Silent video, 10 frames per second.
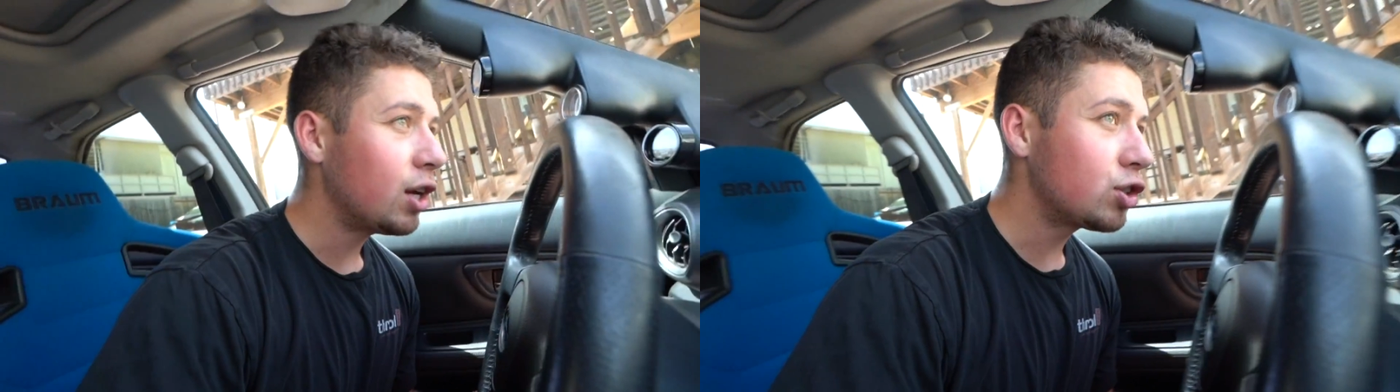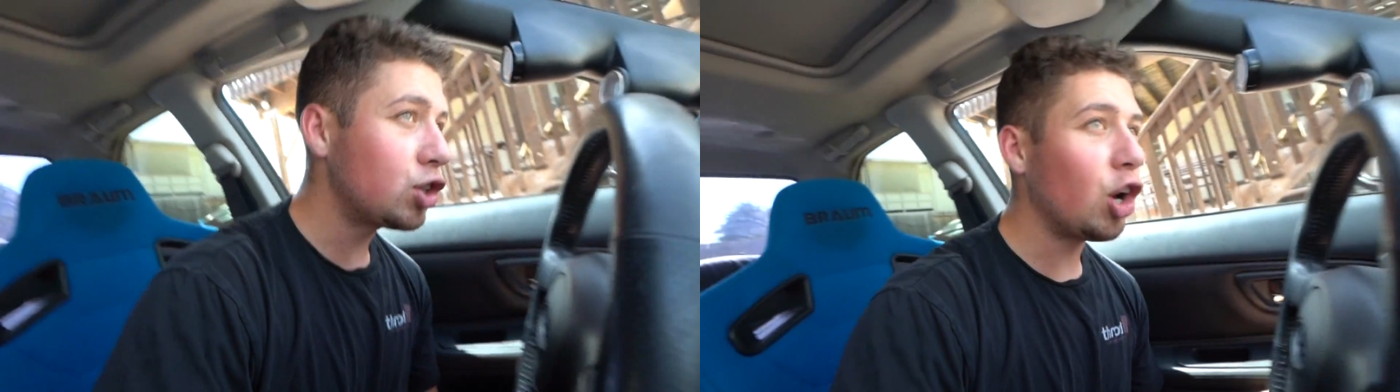
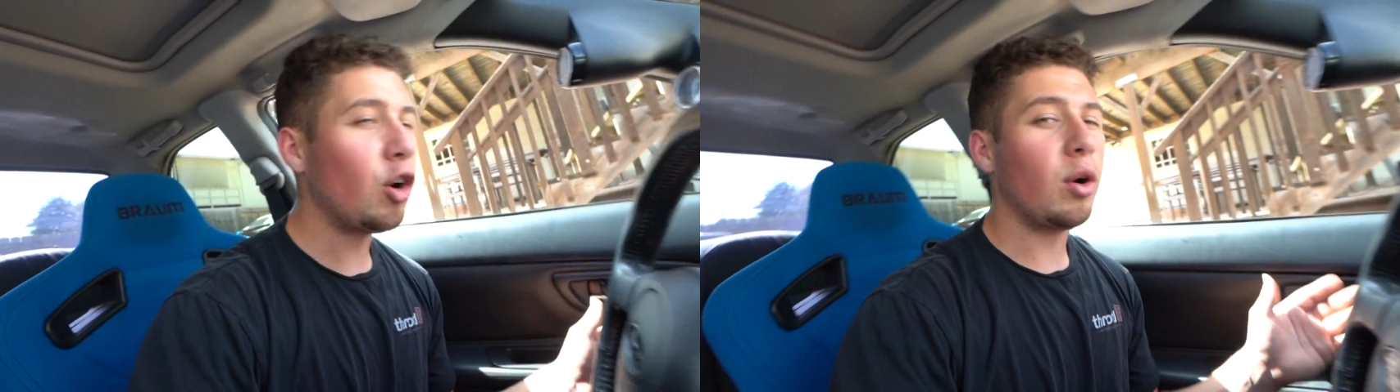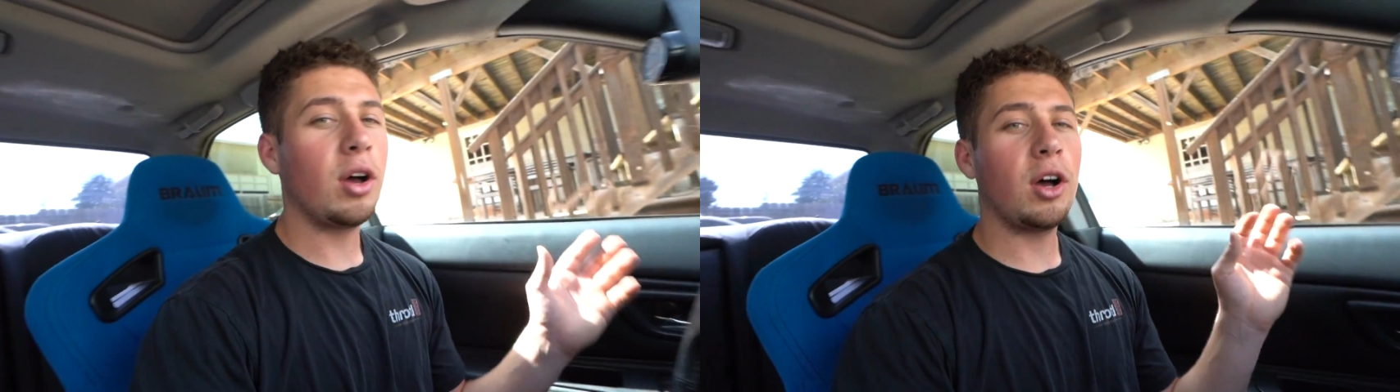
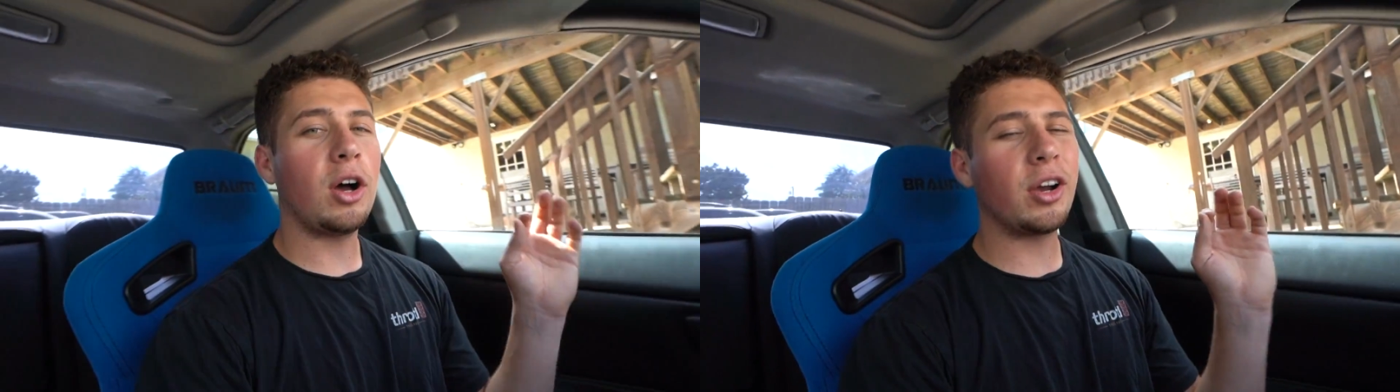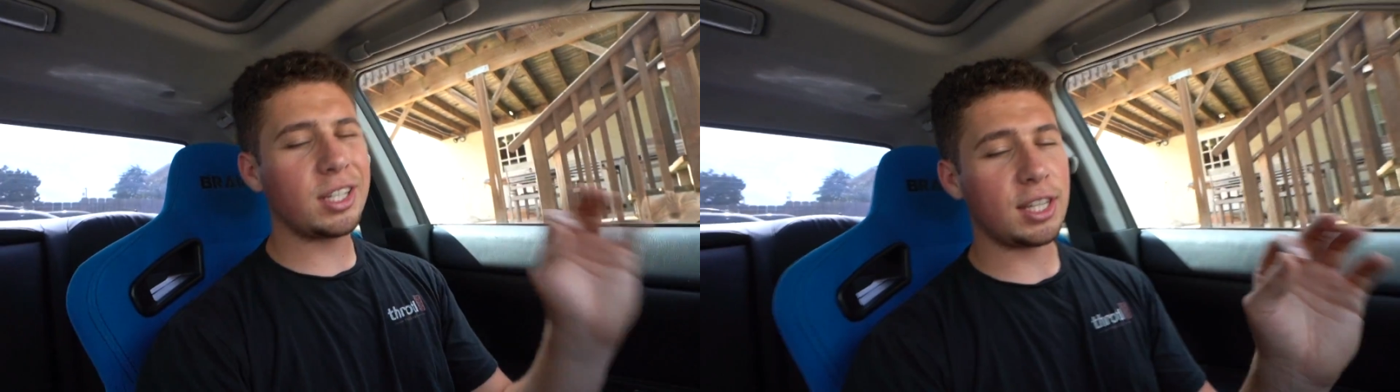so
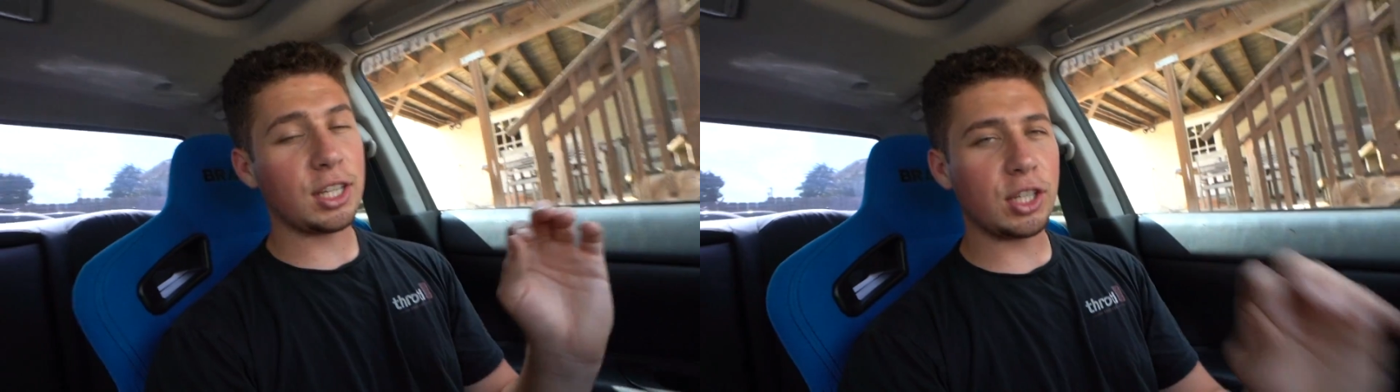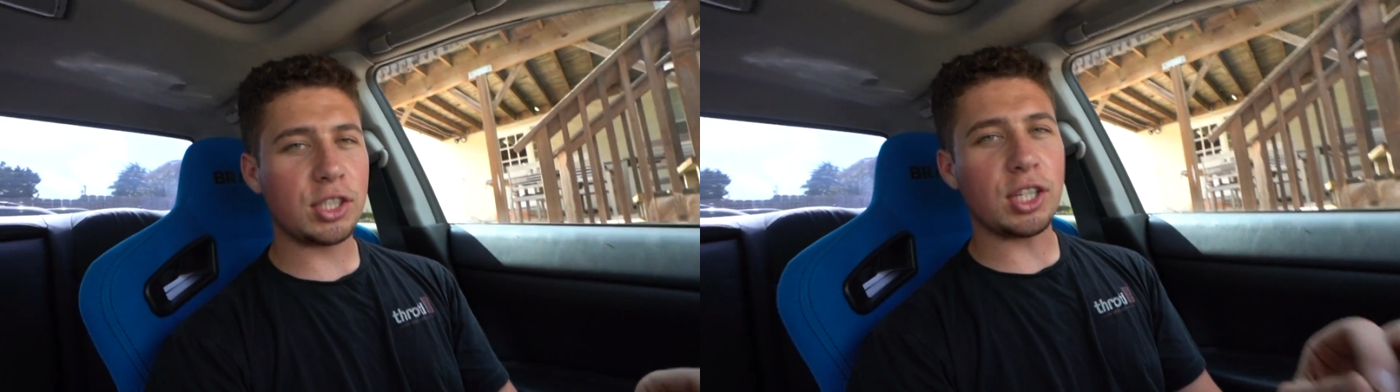I'll get to the
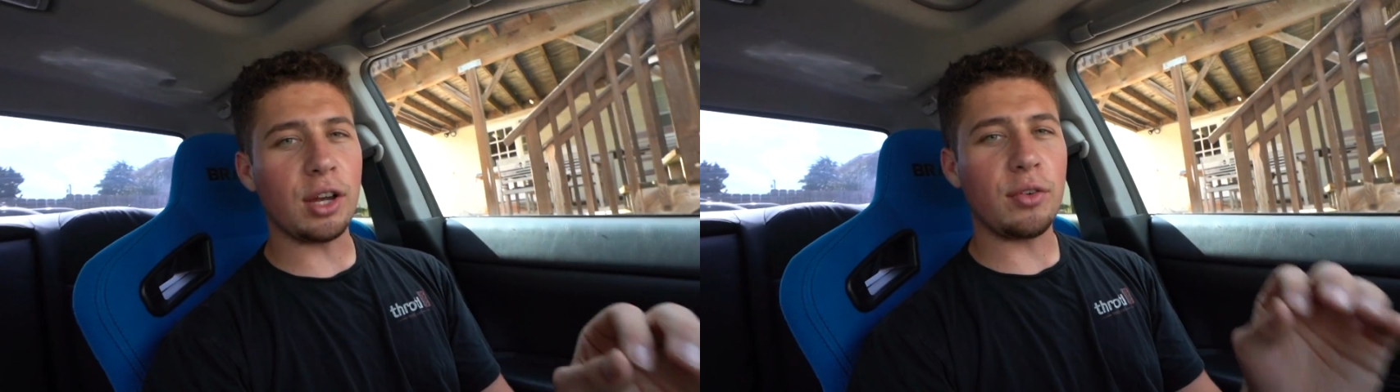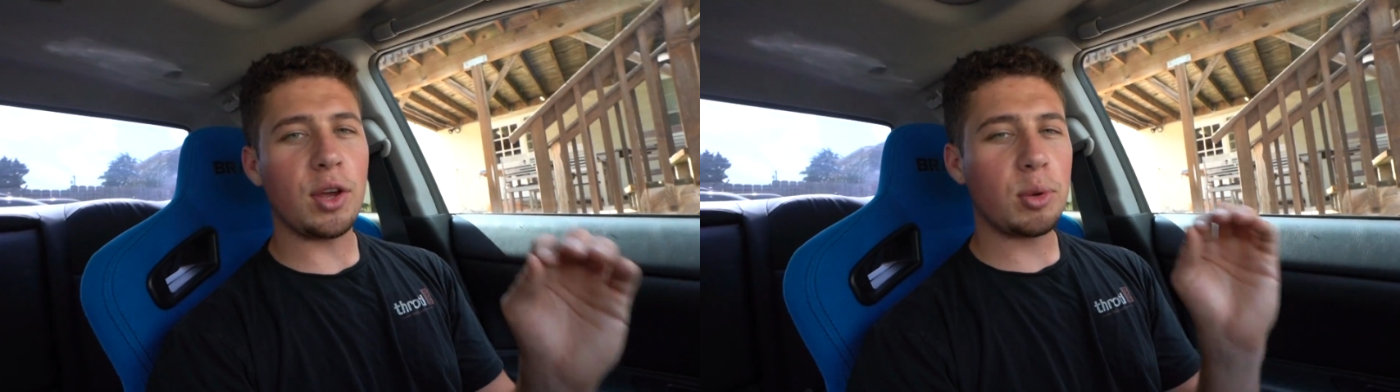good
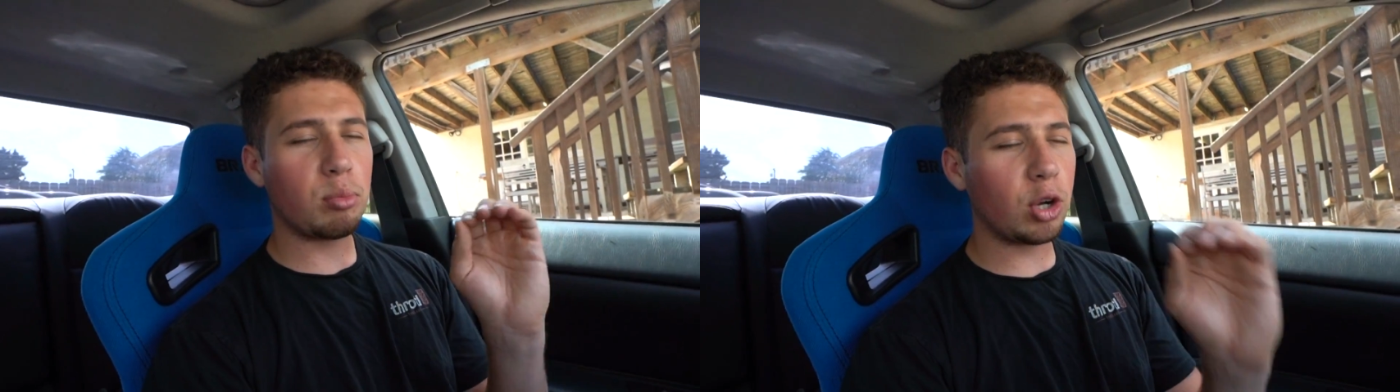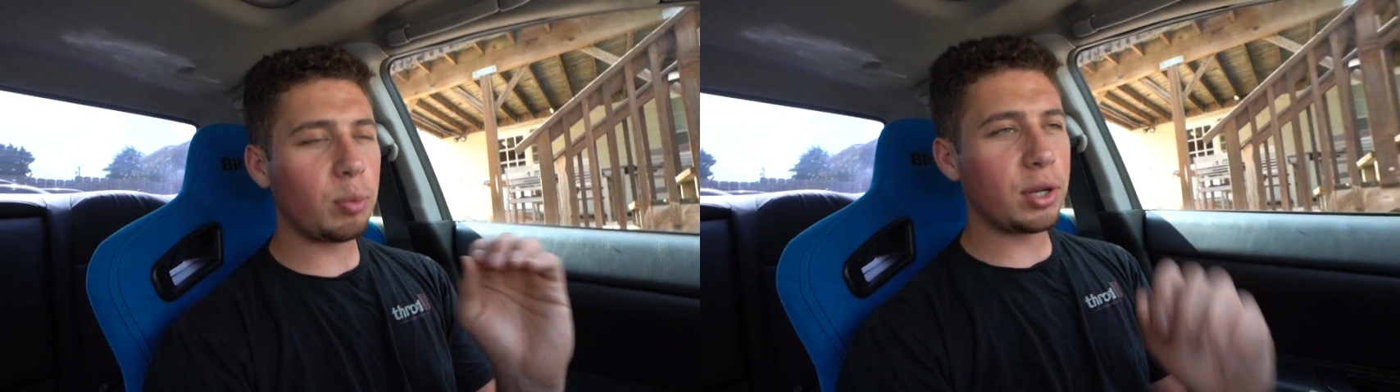stuff
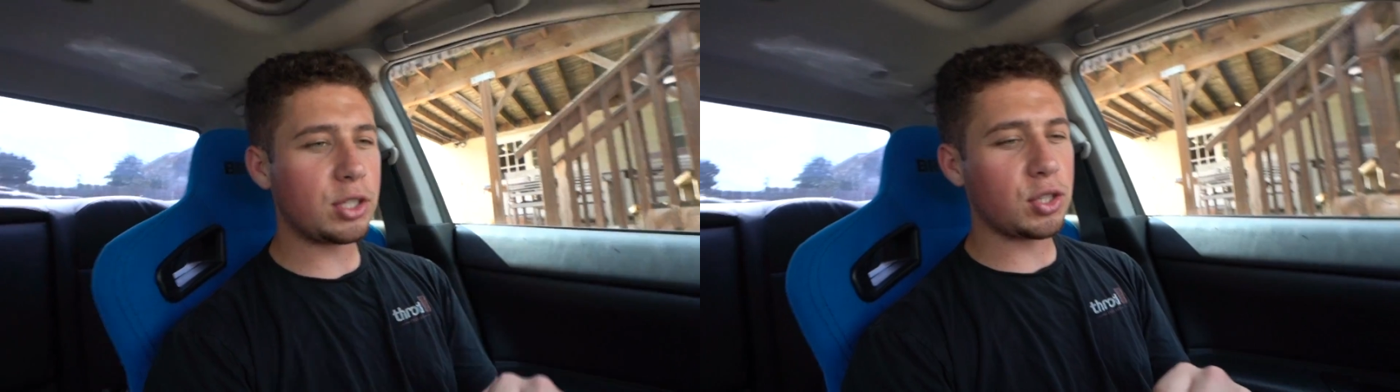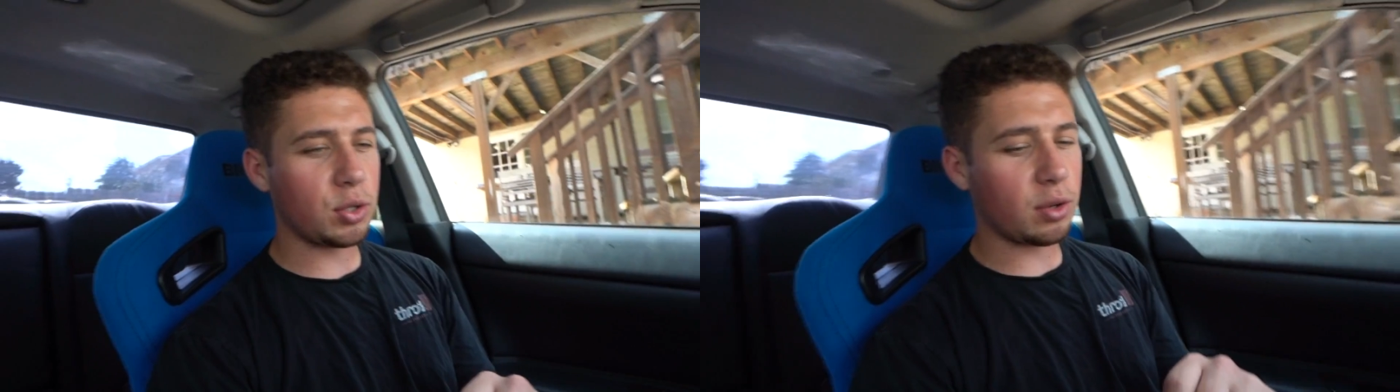pretty
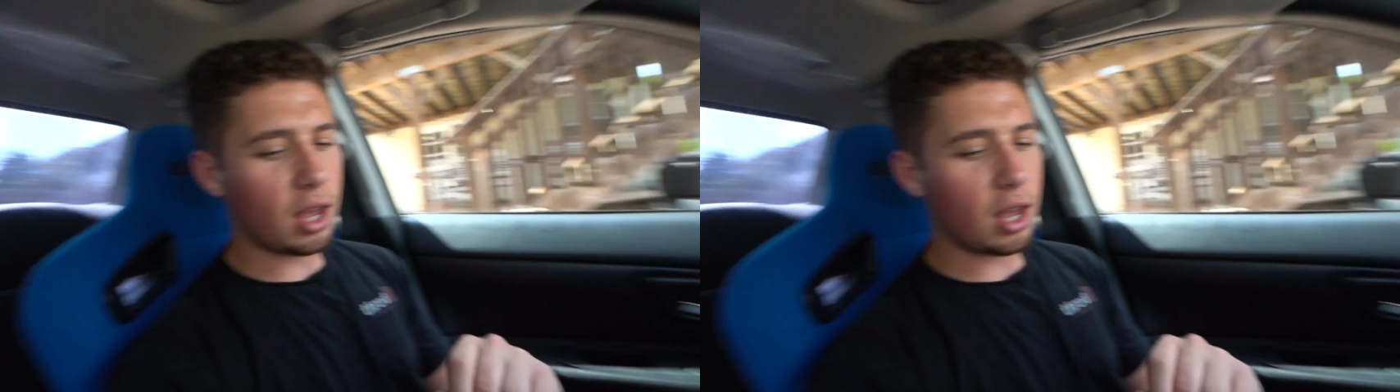soon.